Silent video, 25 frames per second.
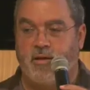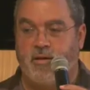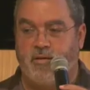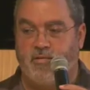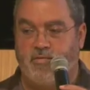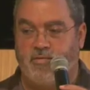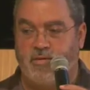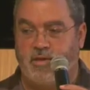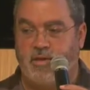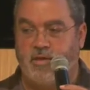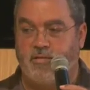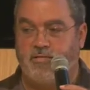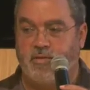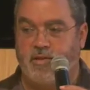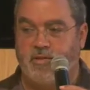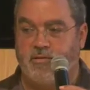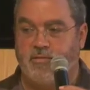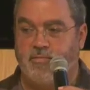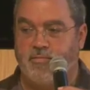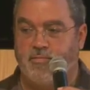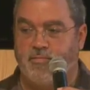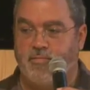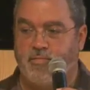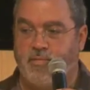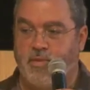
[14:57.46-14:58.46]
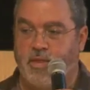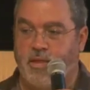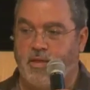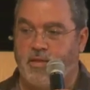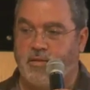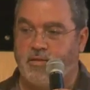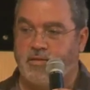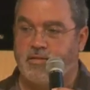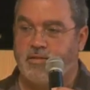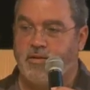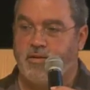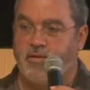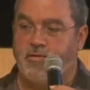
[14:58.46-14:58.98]
of the evening.
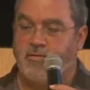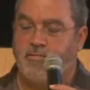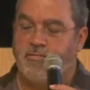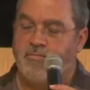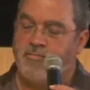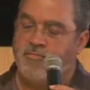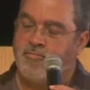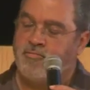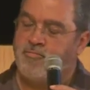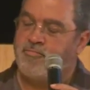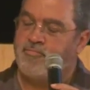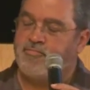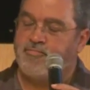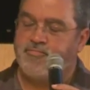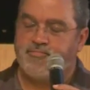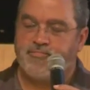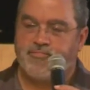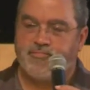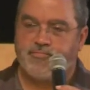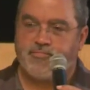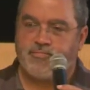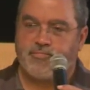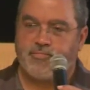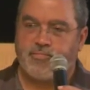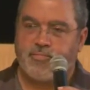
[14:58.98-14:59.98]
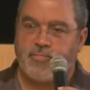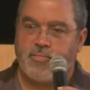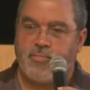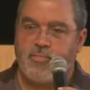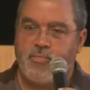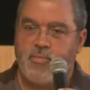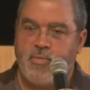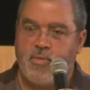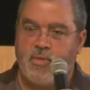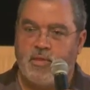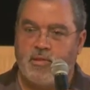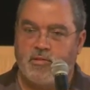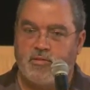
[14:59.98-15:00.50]
So
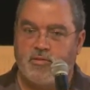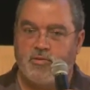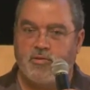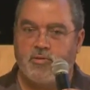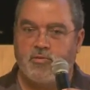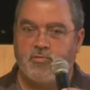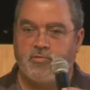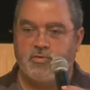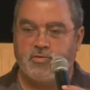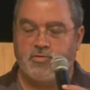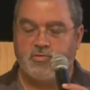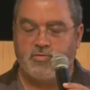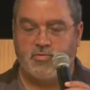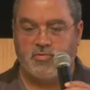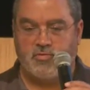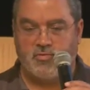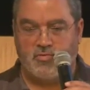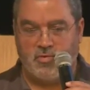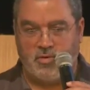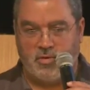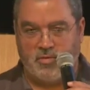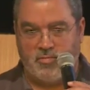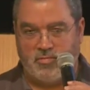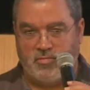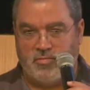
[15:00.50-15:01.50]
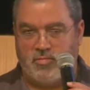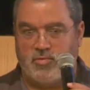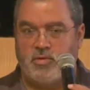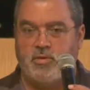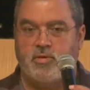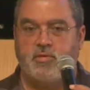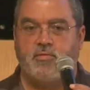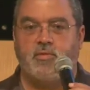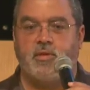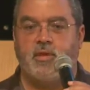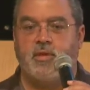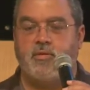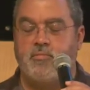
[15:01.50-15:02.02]
the tour was, it,
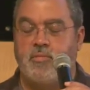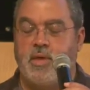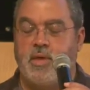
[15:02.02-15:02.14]
it, it